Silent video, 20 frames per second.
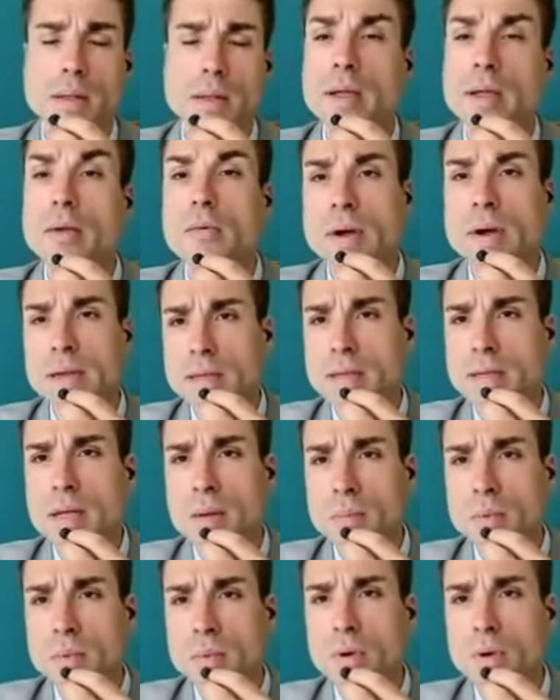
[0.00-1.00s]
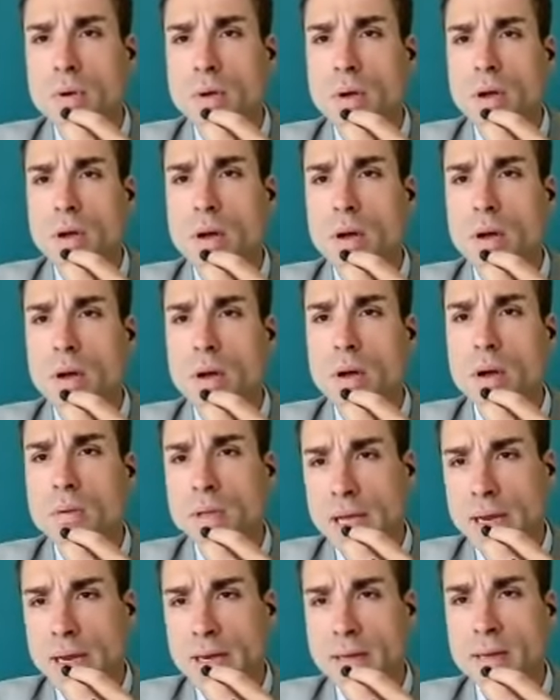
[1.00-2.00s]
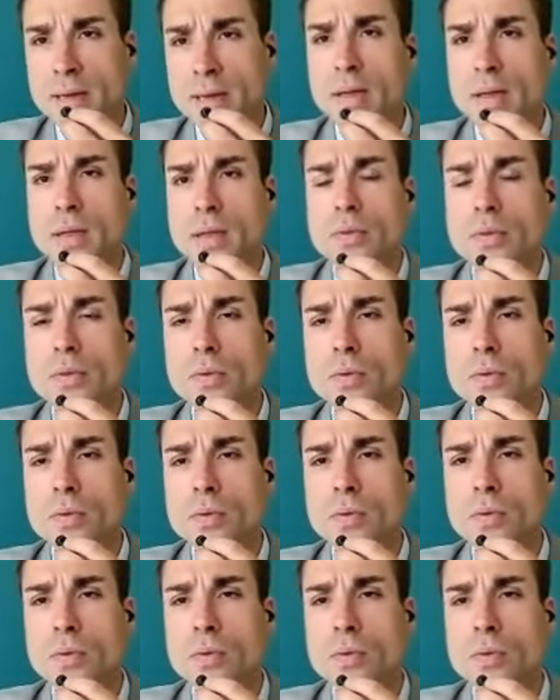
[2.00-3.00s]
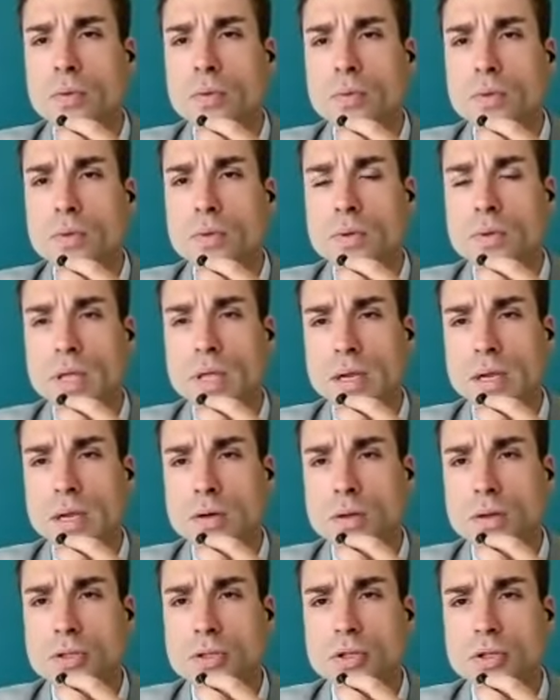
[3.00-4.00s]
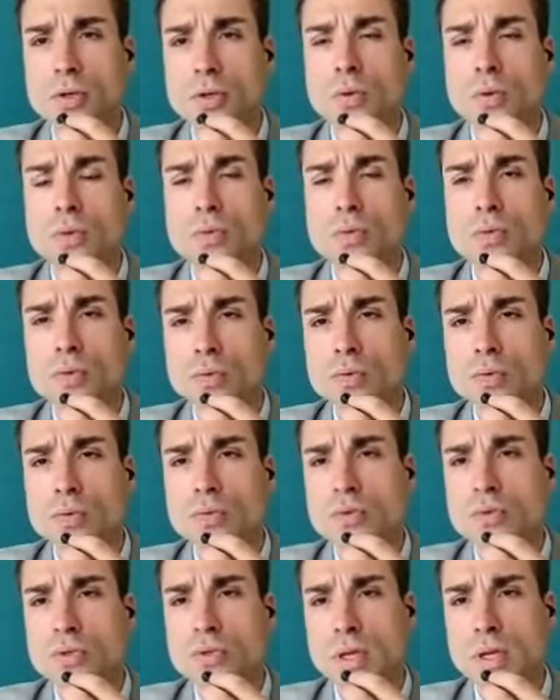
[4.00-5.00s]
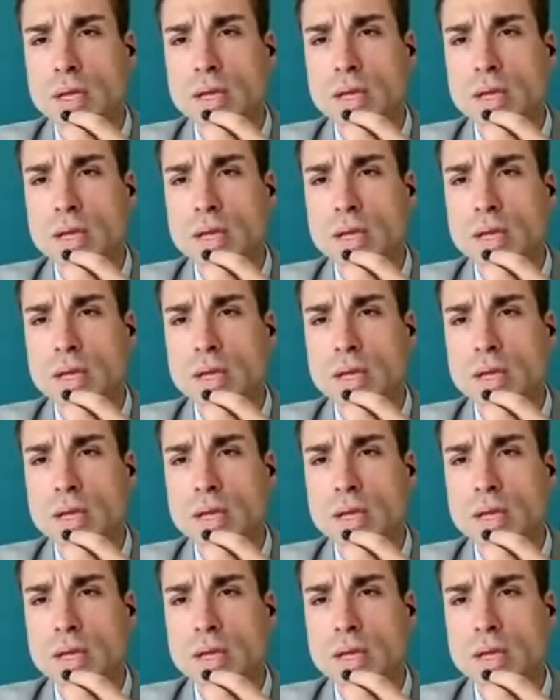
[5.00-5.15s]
in a great number online through technological tools